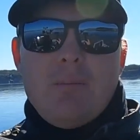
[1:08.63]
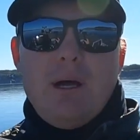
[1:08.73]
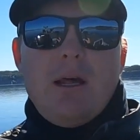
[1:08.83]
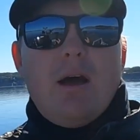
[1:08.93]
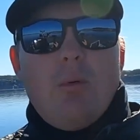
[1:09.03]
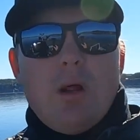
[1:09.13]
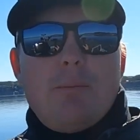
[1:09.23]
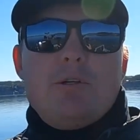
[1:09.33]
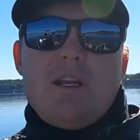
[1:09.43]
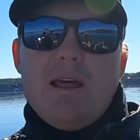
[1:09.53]
but I want
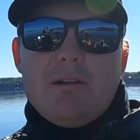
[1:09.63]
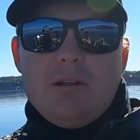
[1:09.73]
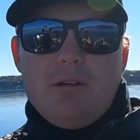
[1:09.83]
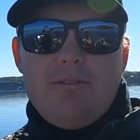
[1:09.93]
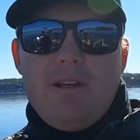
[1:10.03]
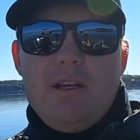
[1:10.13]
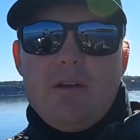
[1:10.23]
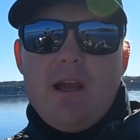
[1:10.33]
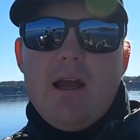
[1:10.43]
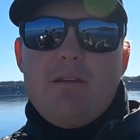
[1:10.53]
to put together a little
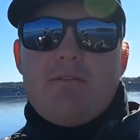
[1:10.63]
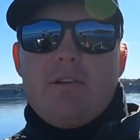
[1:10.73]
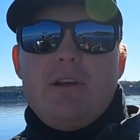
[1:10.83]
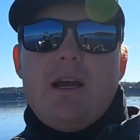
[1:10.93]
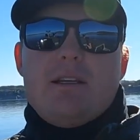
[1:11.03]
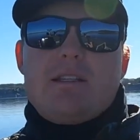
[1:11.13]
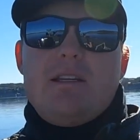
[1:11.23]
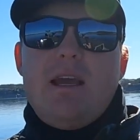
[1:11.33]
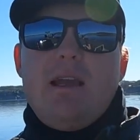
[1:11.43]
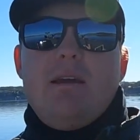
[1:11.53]
video for you guys
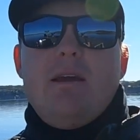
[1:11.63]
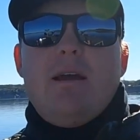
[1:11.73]
today,